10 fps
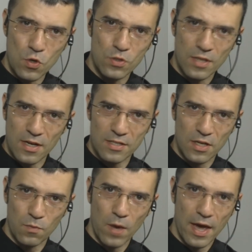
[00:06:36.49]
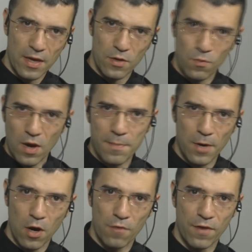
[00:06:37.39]
use it in a certain way and you
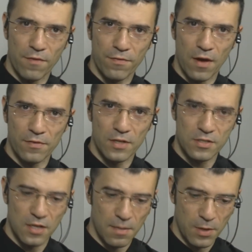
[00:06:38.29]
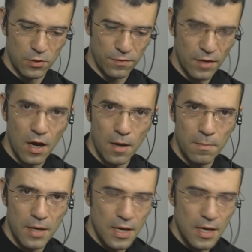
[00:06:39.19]
wipe it off after a certain amount of time,